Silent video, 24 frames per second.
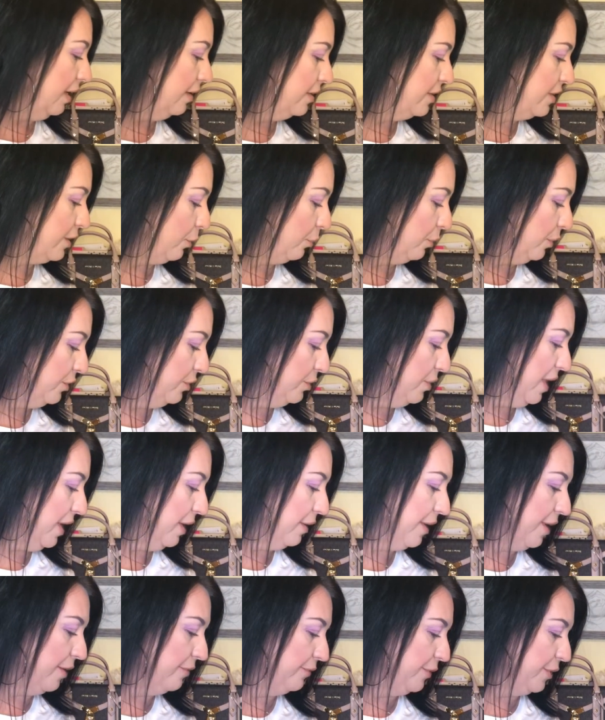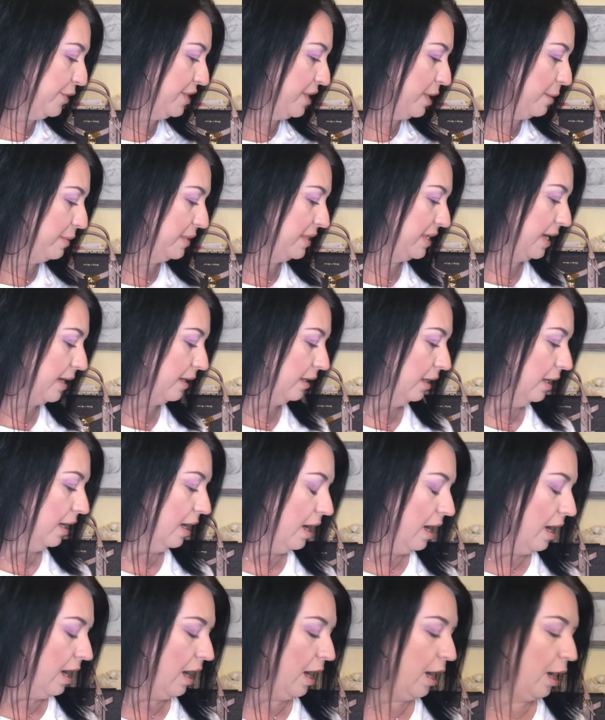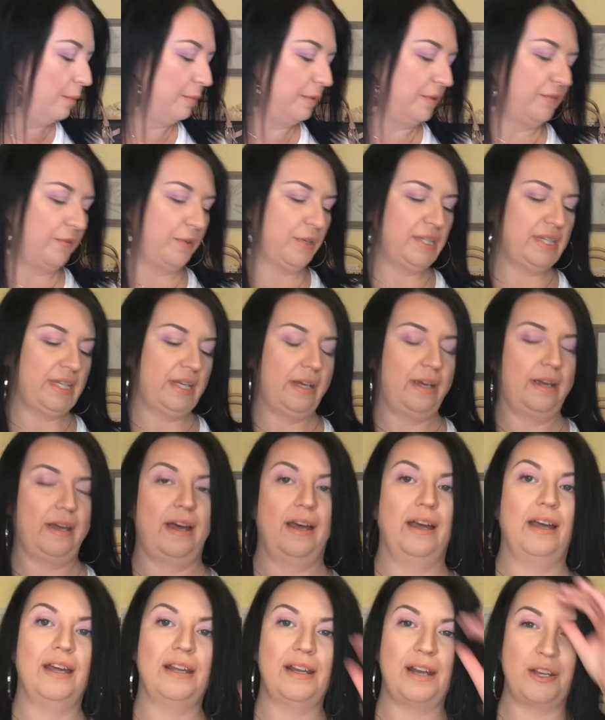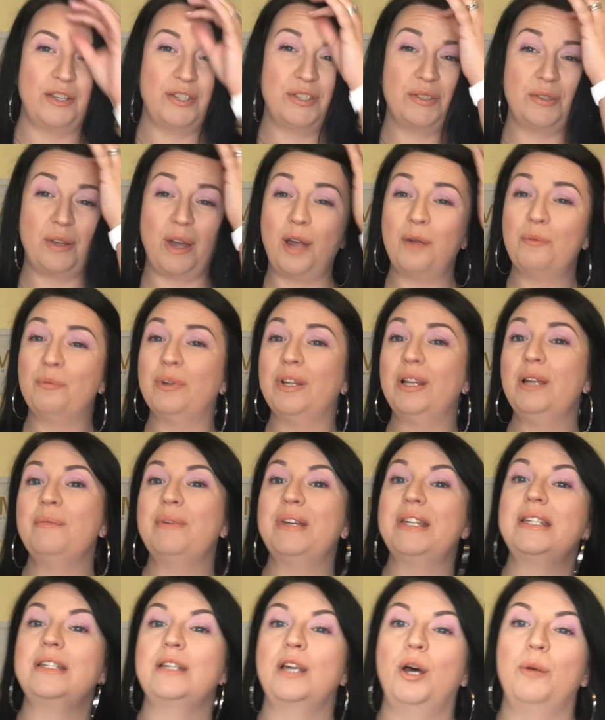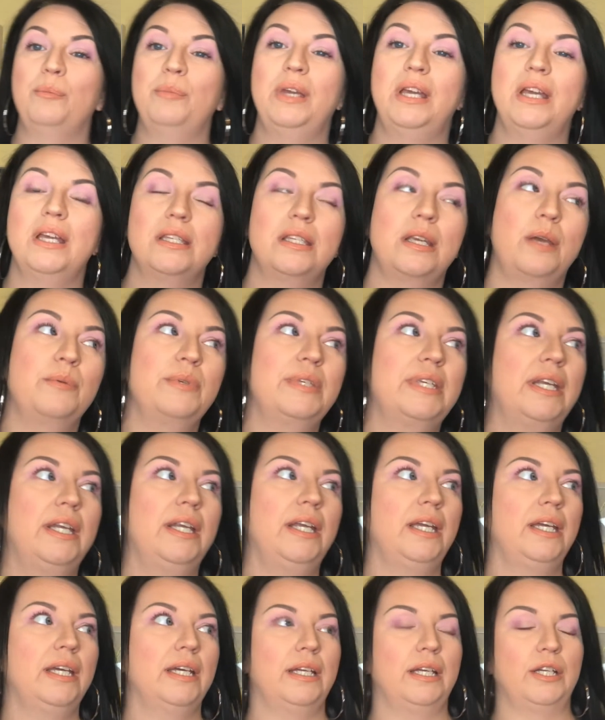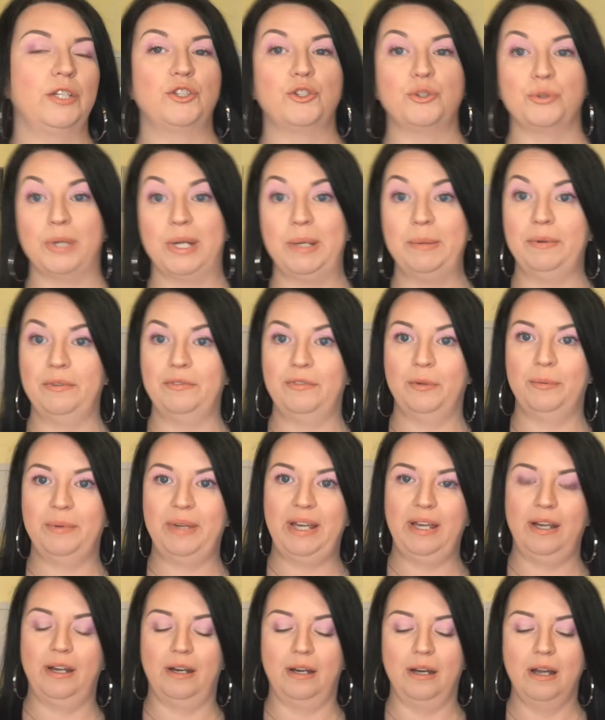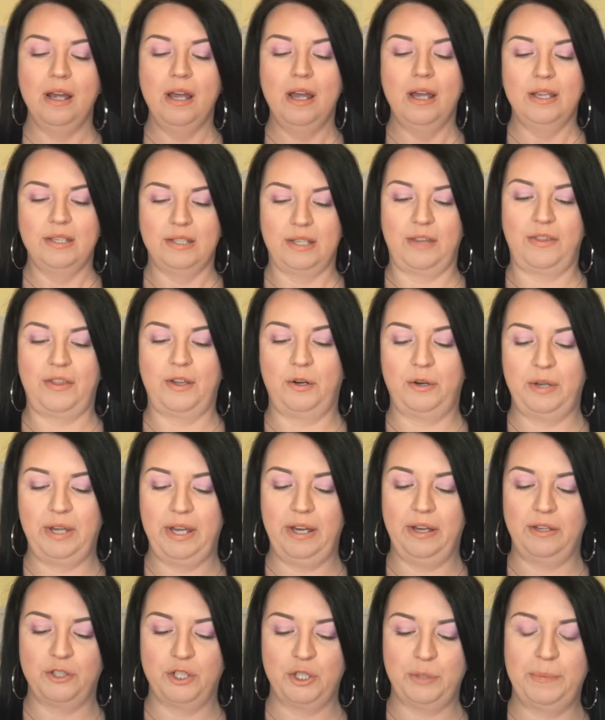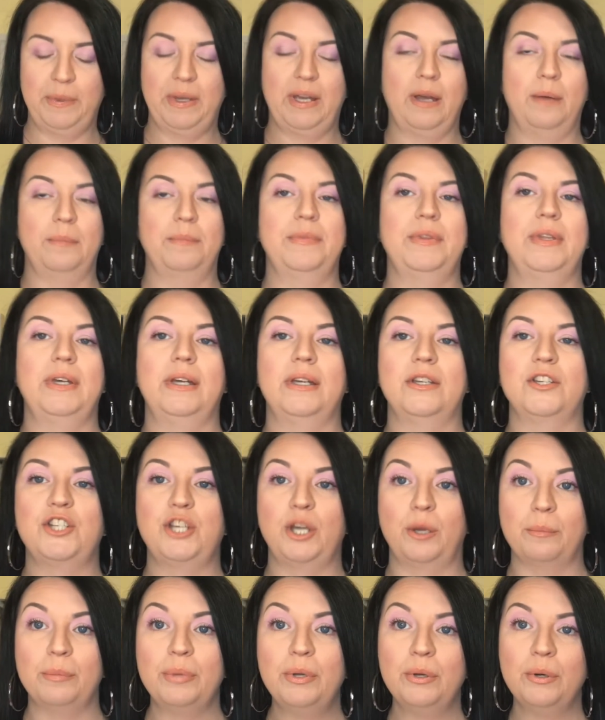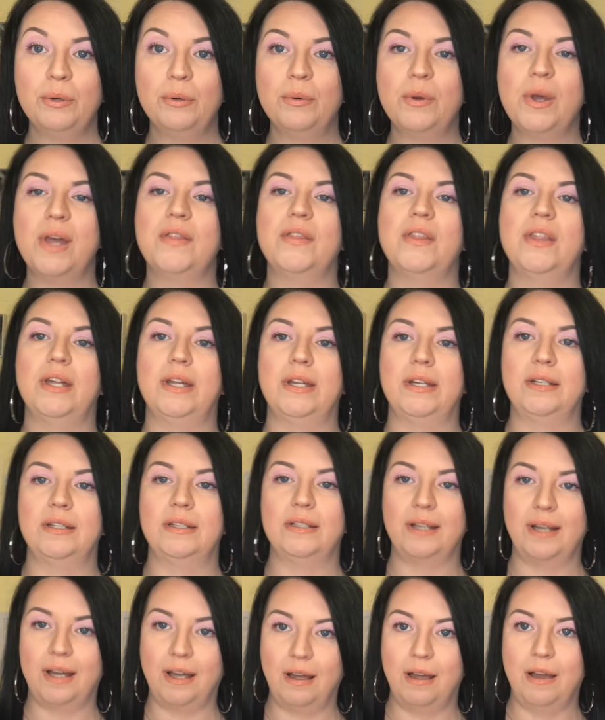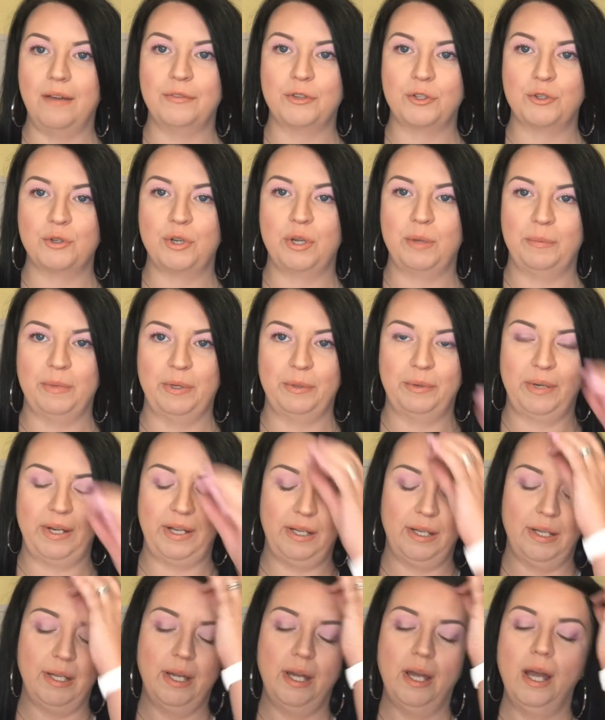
So we'll do hair care first, how about that? Um, the first thing I got, and I, I really messed up because I was gonna get a treatment for my hair. So I thought, okay, I'll just pick up the shampoo and then I'll have the treatment, right?